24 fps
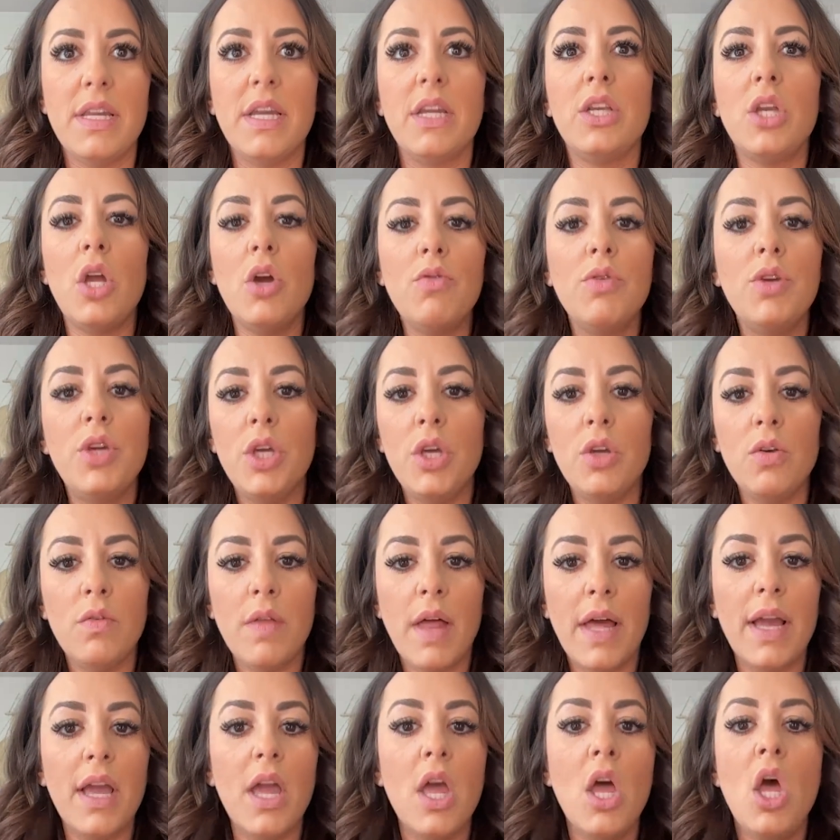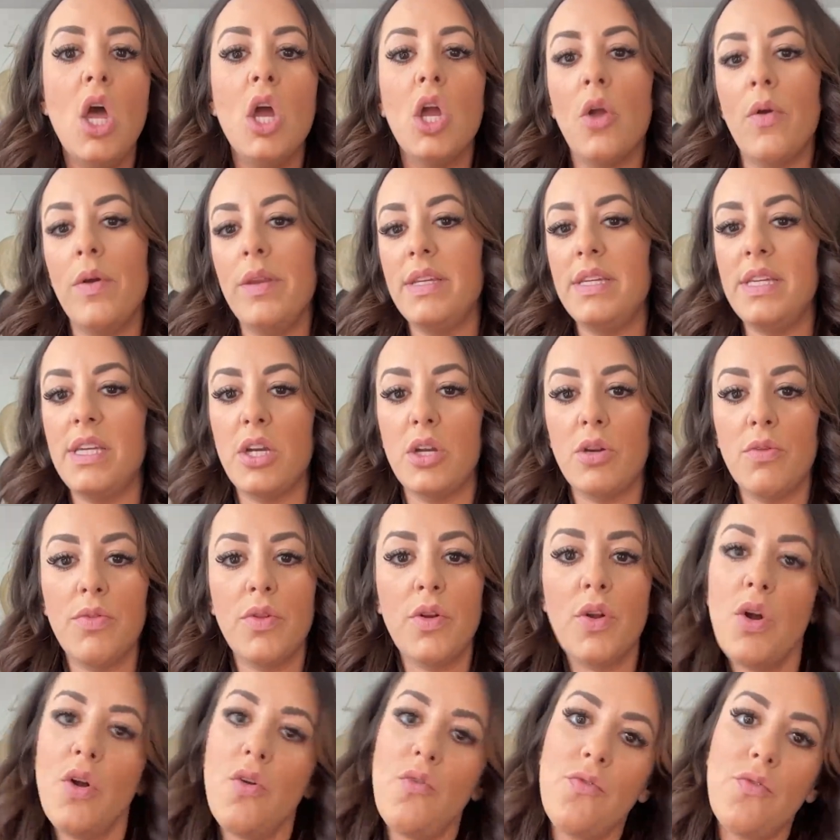like no cute, like going to dinner with
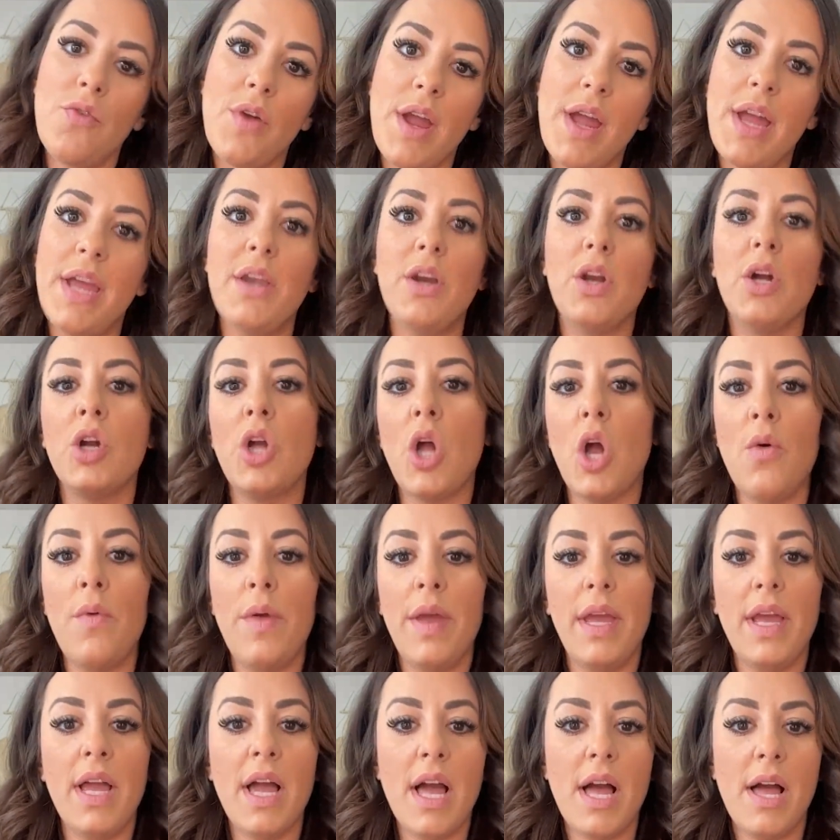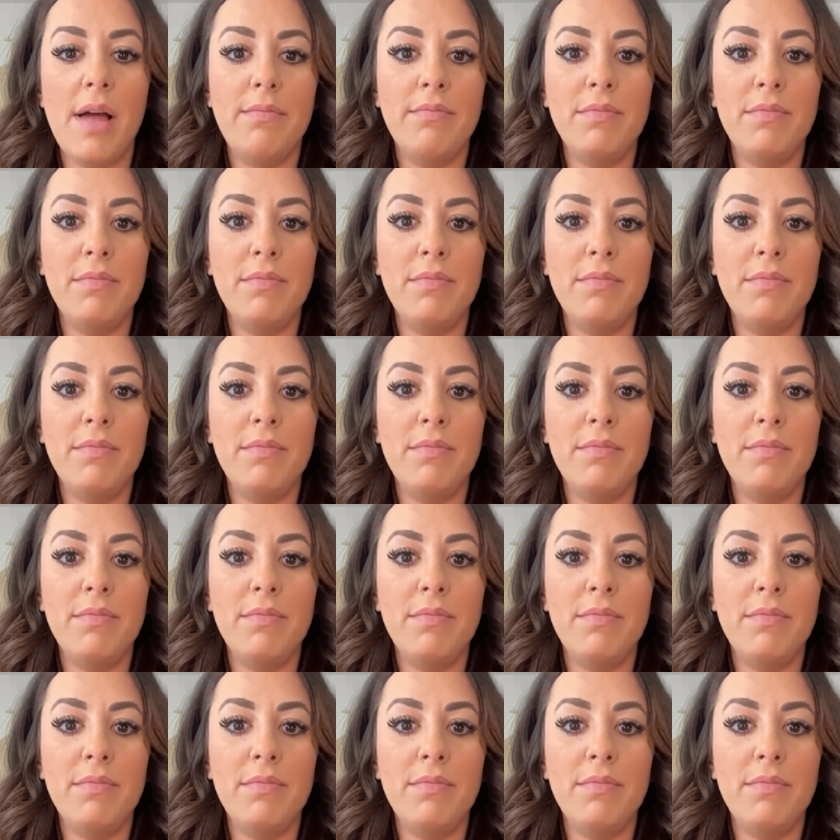a girlfriend or going